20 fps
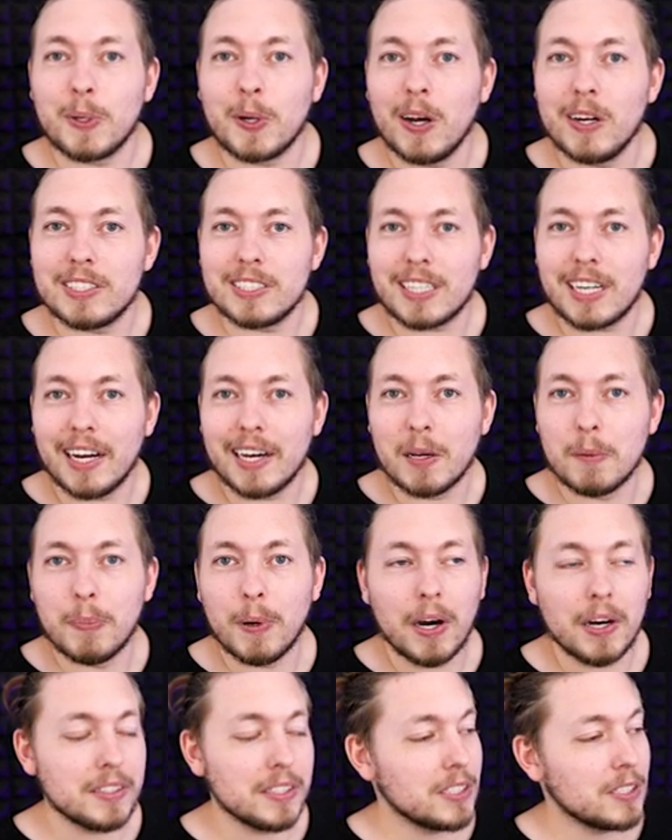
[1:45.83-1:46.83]
because it kind of
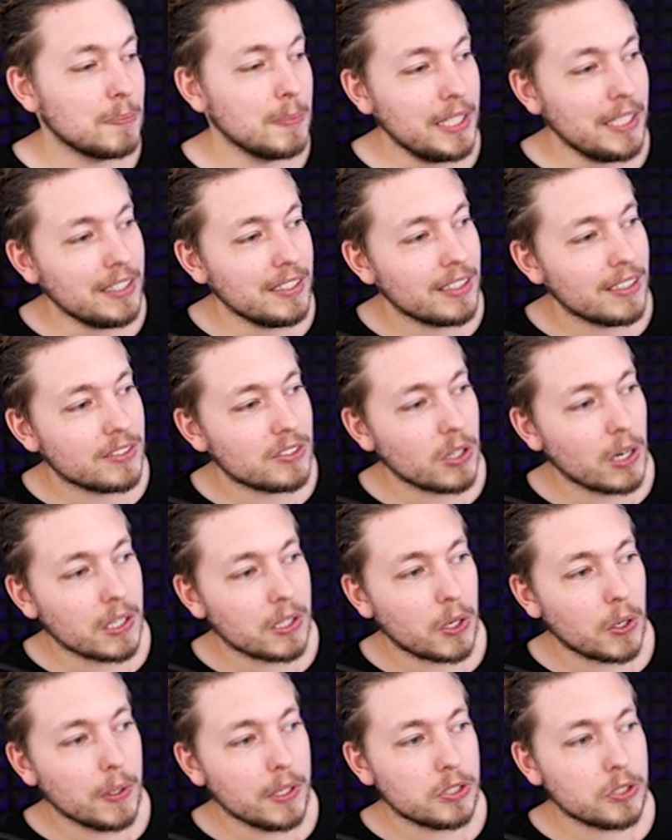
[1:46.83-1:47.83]
bothers me. So I'll
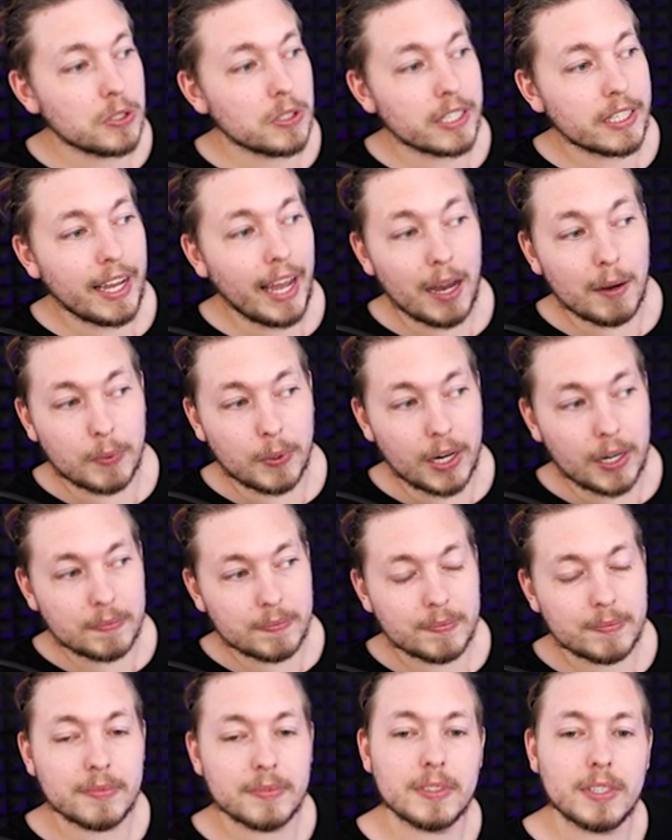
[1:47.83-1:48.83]
go into the camera.
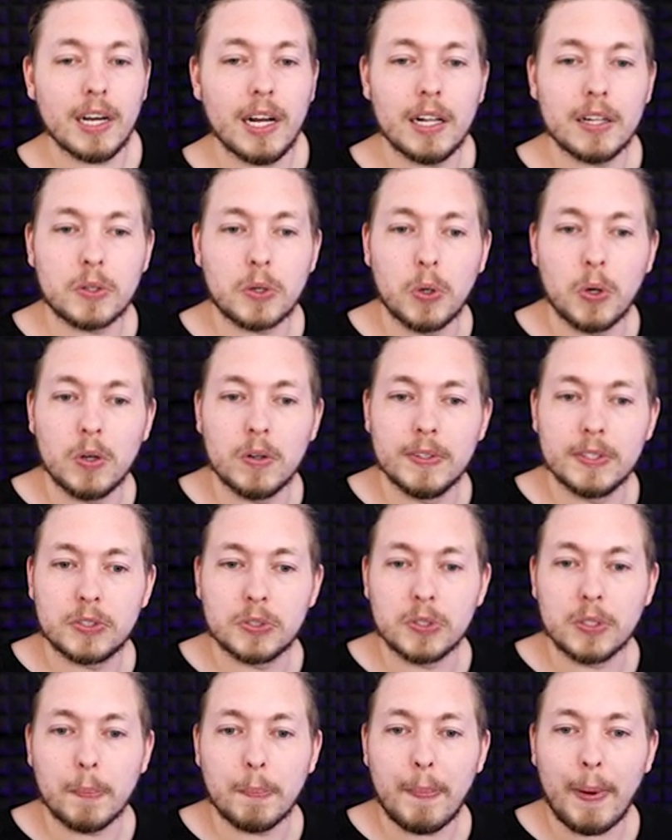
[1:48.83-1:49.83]
I'll go over
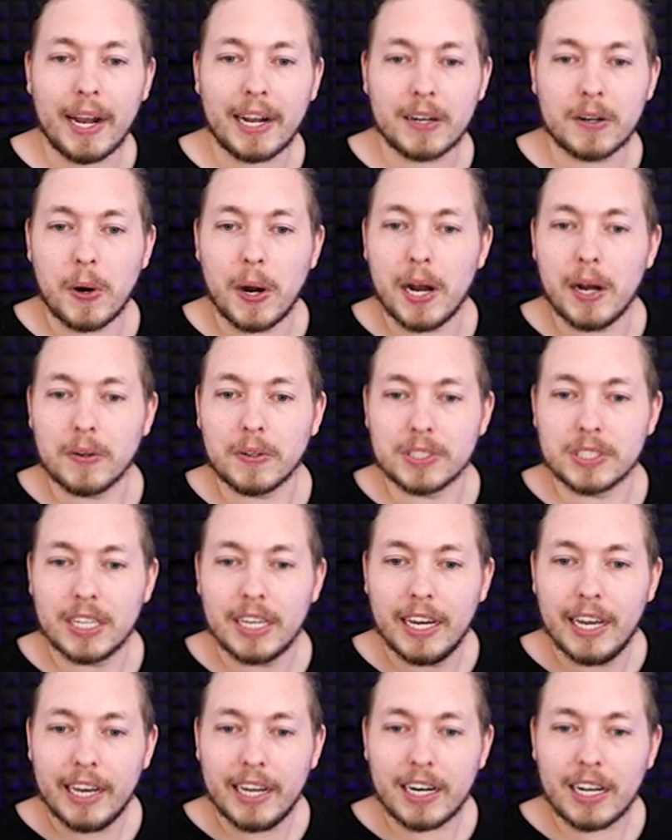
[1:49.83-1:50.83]
to the background
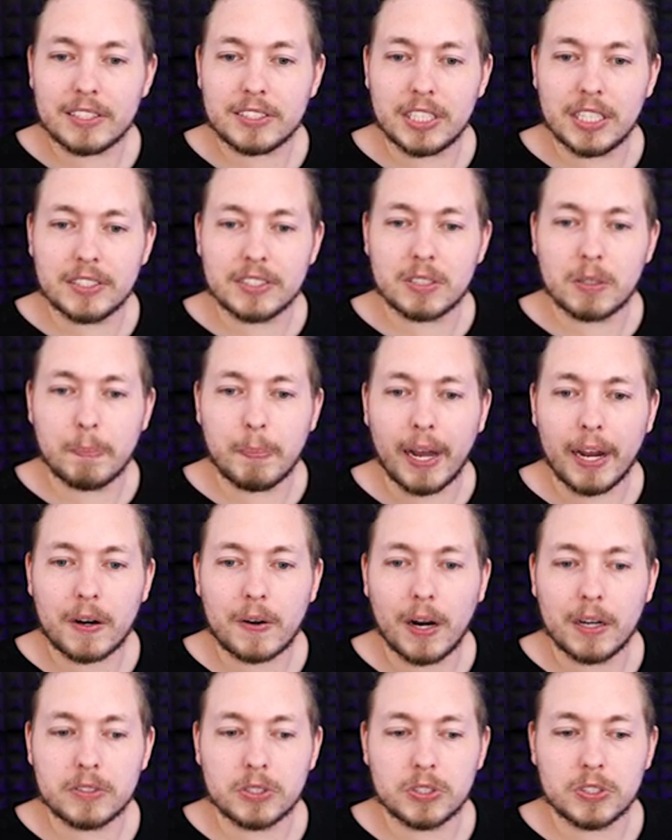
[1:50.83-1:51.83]
and I'll change the
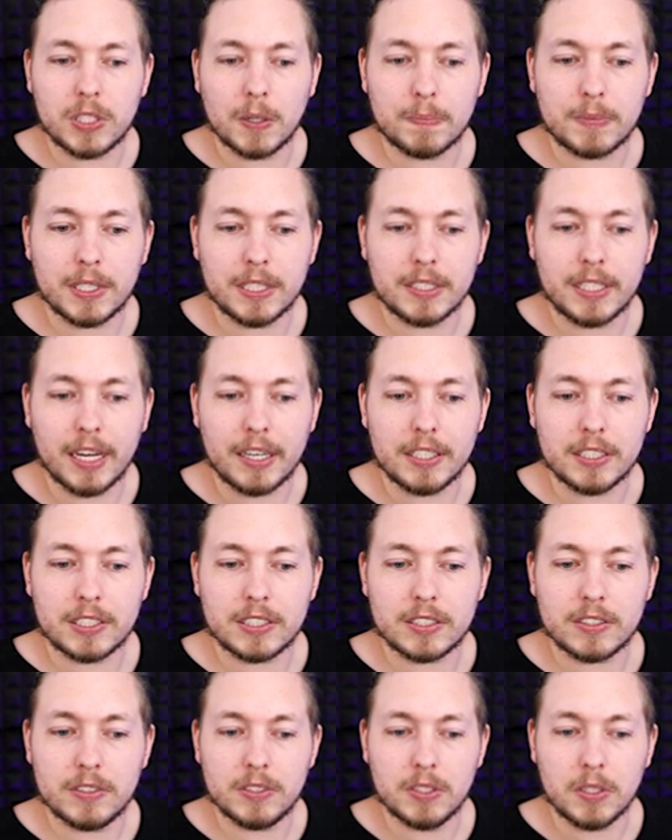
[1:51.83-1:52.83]
background to something that
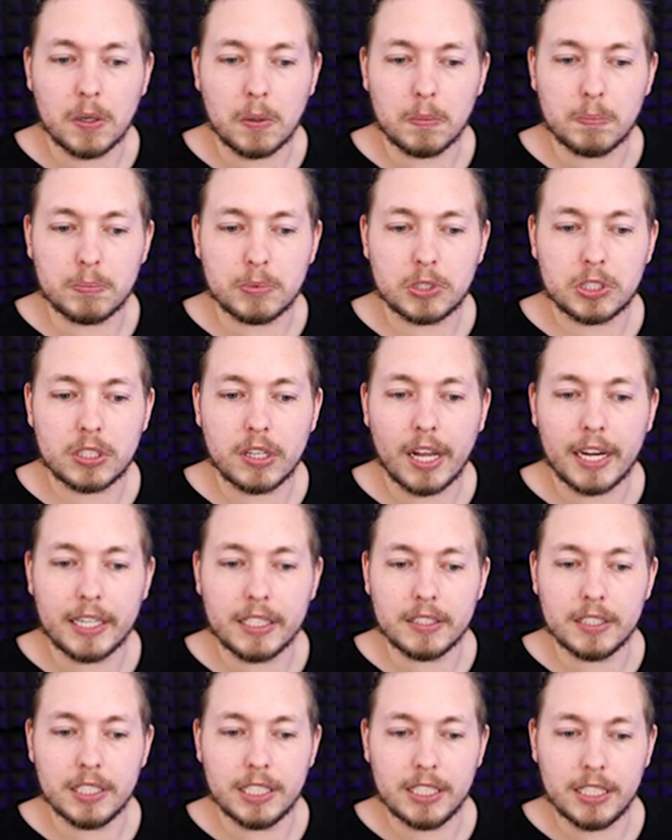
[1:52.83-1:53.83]
is, you know,
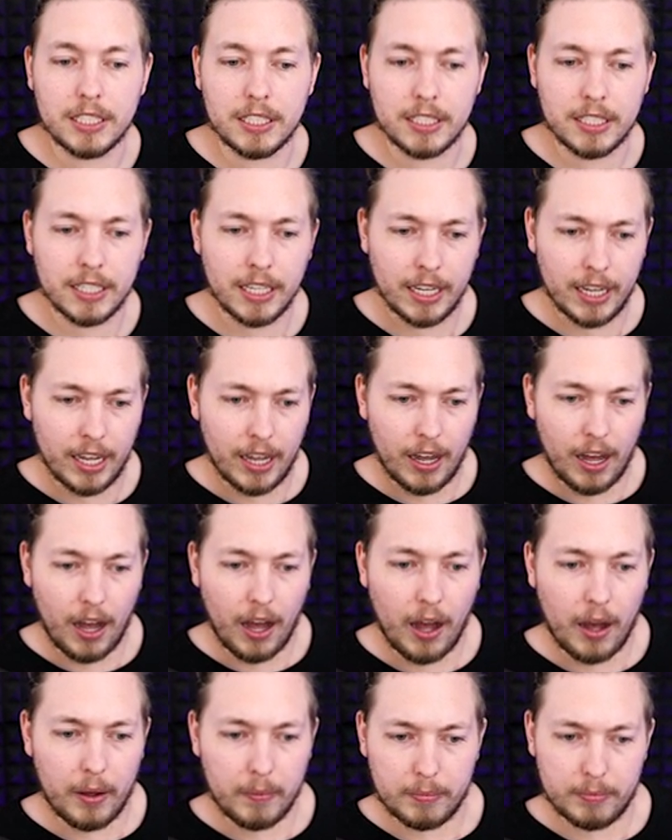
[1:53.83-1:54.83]
slightly
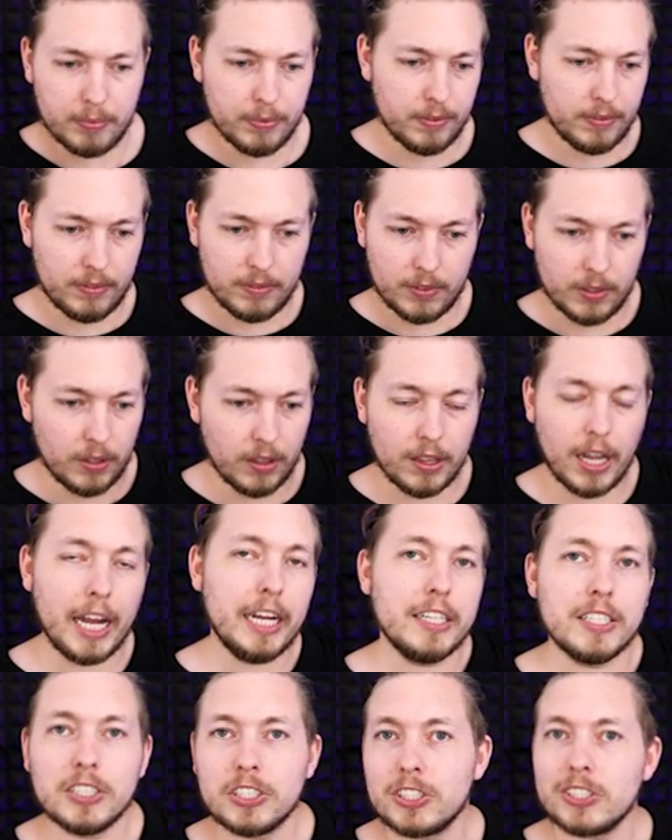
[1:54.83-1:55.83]
uh,
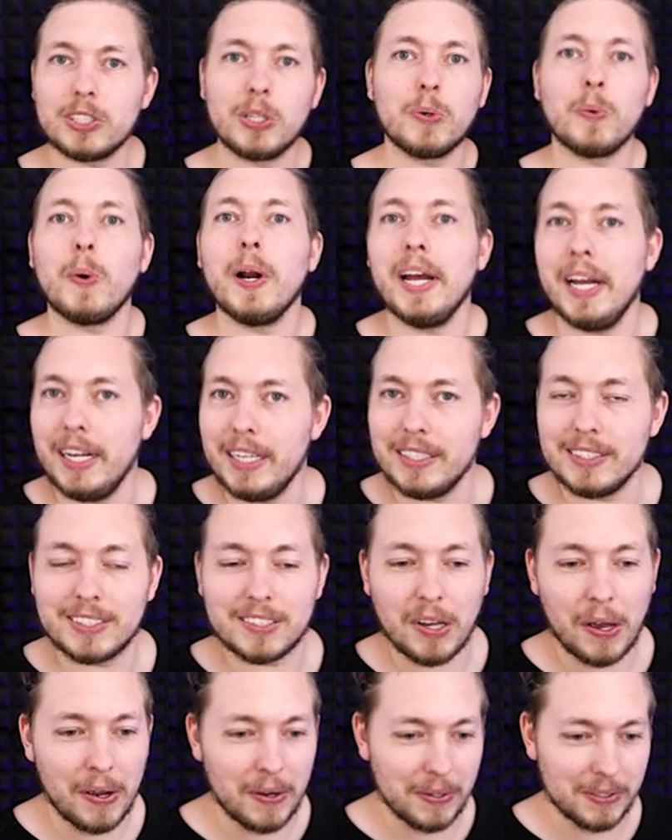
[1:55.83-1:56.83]
lightest gray.
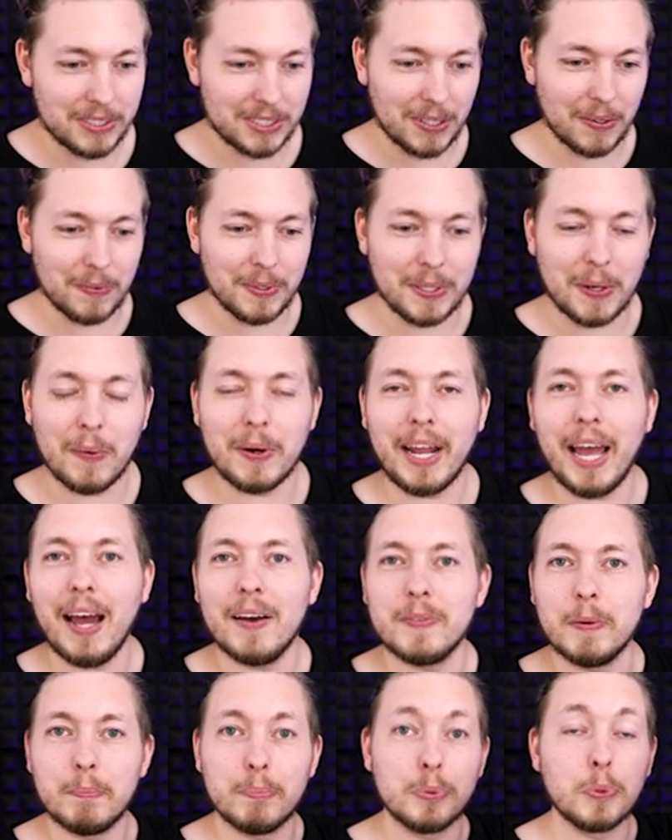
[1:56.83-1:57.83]
So, so we don't
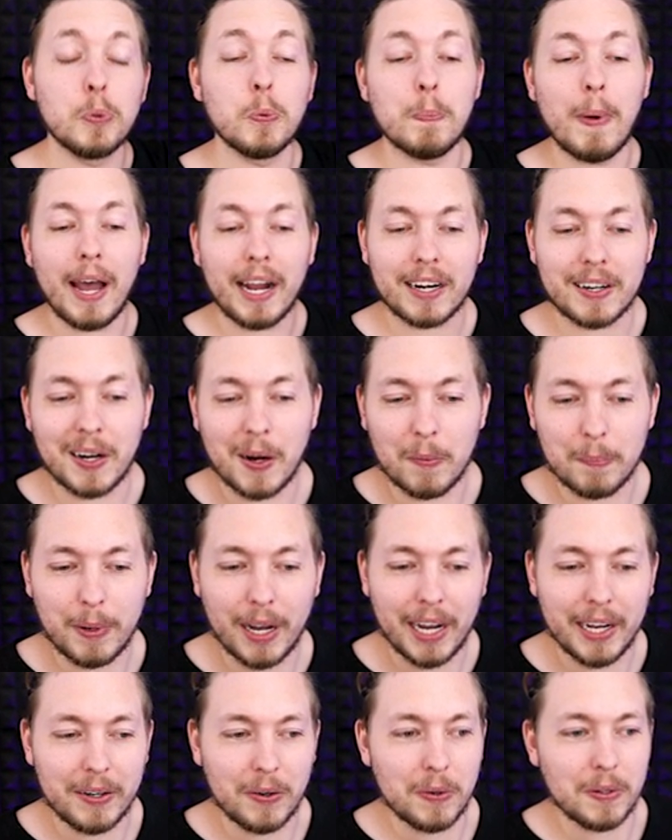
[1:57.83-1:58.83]
have a blue background
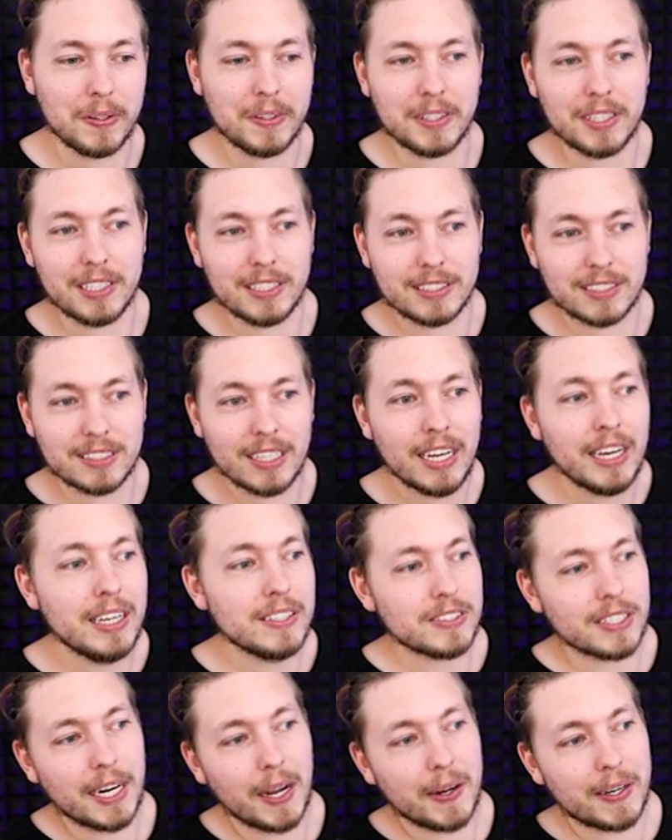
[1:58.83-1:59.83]
behind all of this.
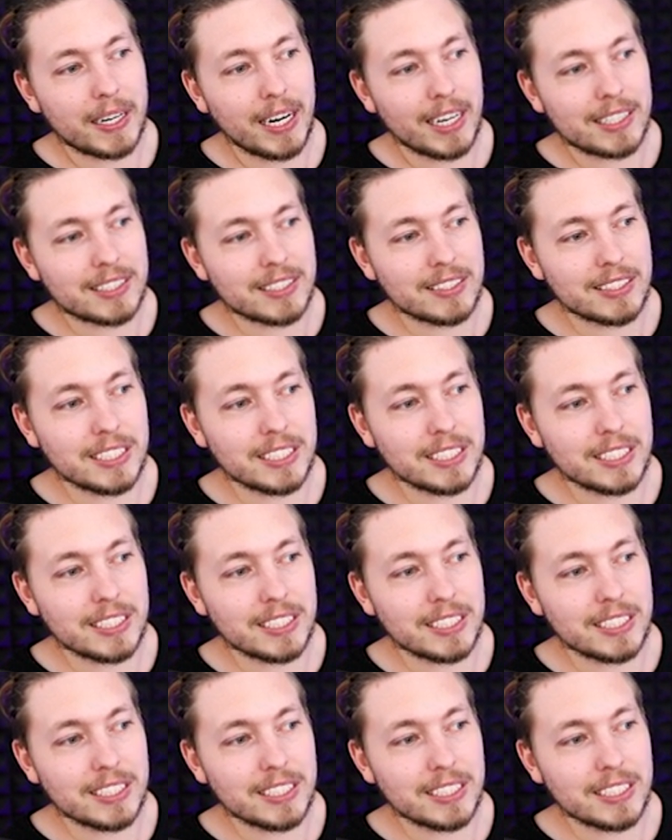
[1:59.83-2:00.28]
So now I can actually